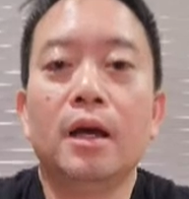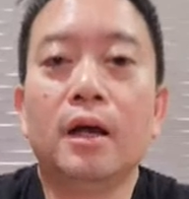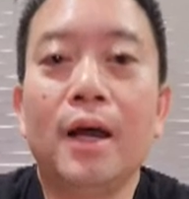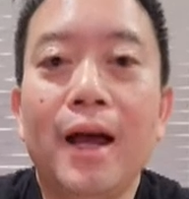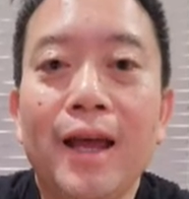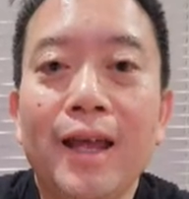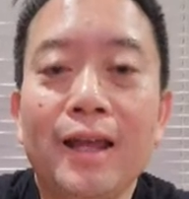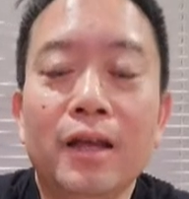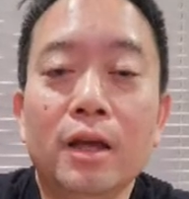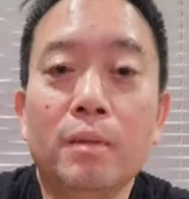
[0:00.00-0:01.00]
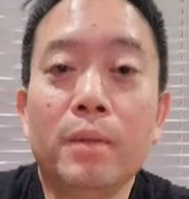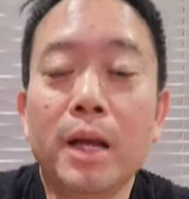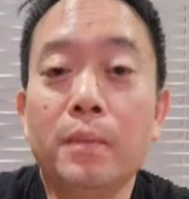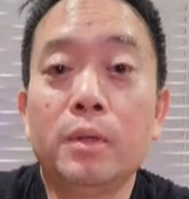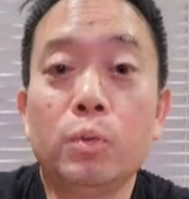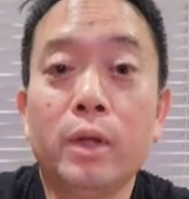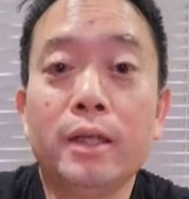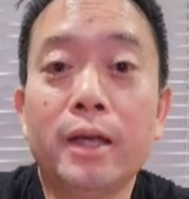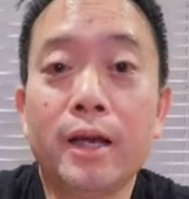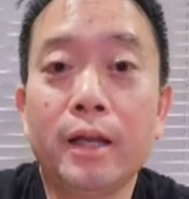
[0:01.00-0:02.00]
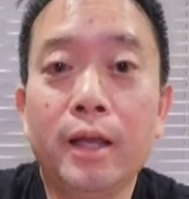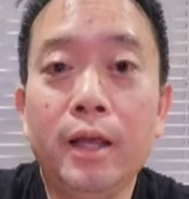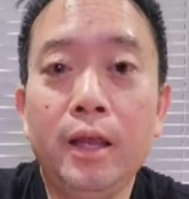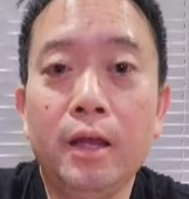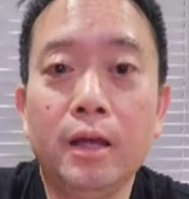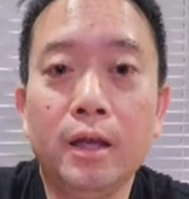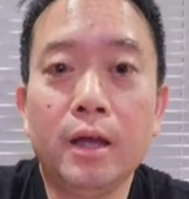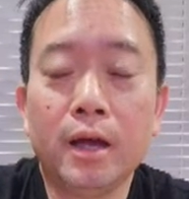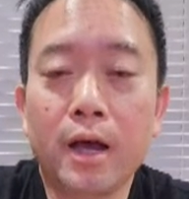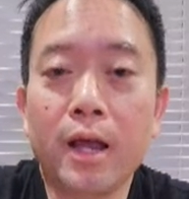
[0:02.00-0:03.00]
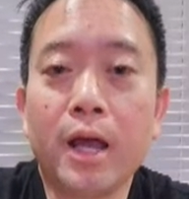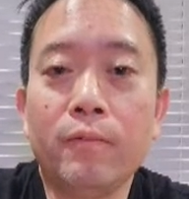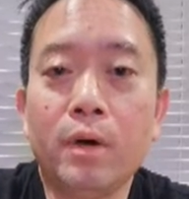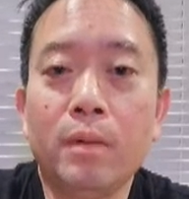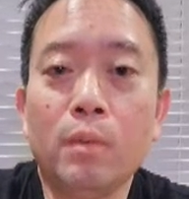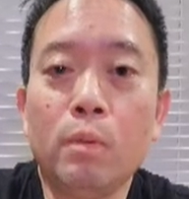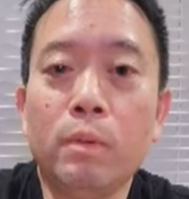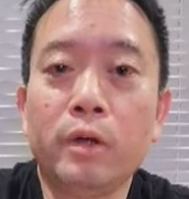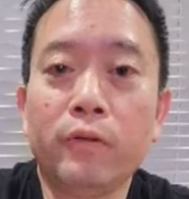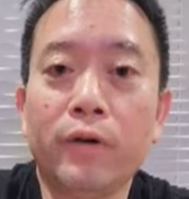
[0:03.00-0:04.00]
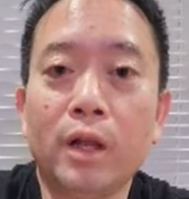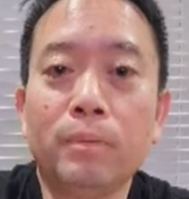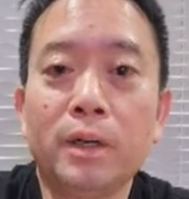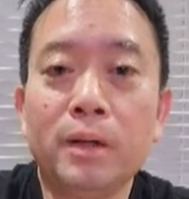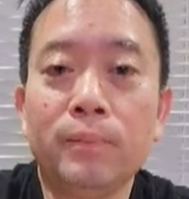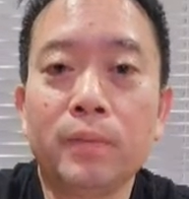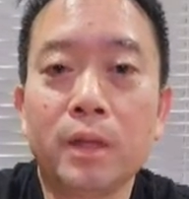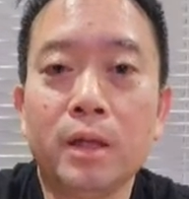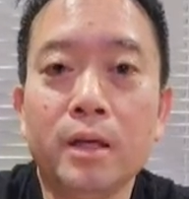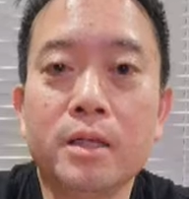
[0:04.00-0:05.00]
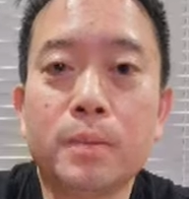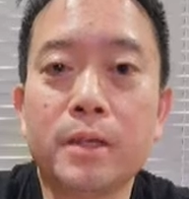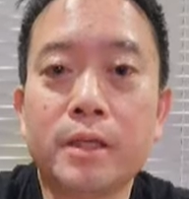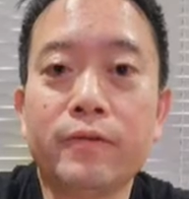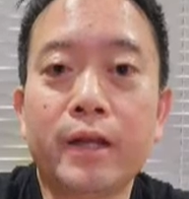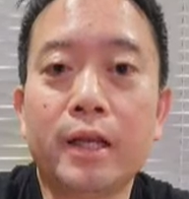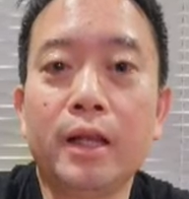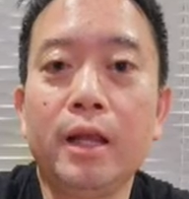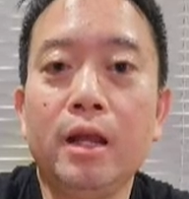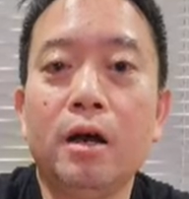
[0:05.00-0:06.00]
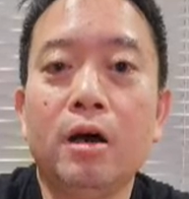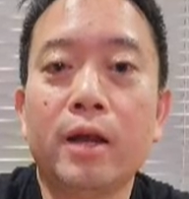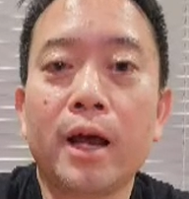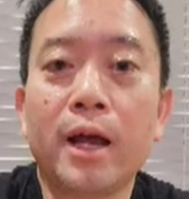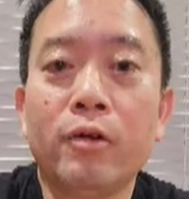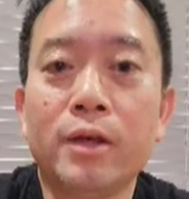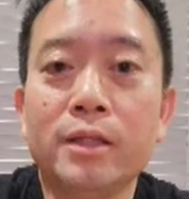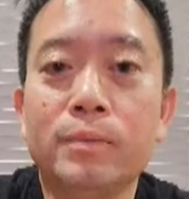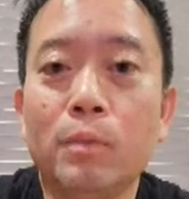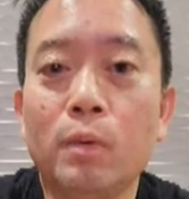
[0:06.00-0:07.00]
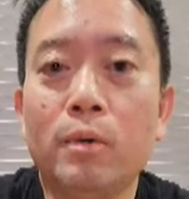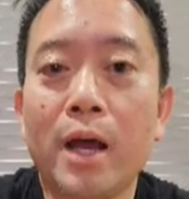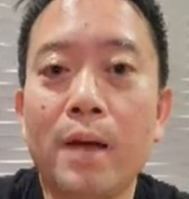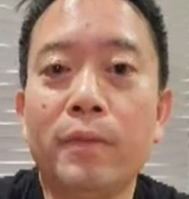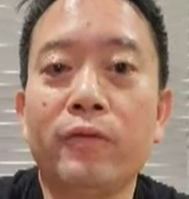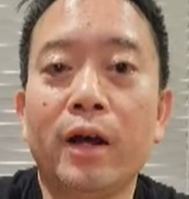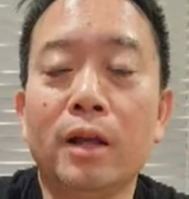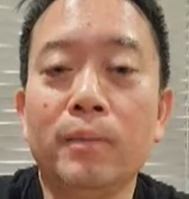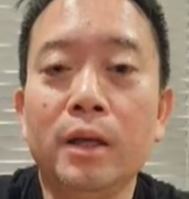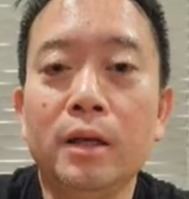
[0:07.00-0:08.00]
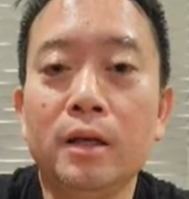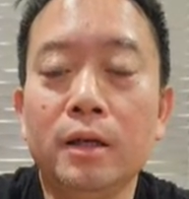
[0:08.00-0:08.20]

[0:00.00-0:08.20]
Hi, my name is Woody Shai Lee. I am a mobile developer, specifically on iOS mobile app development.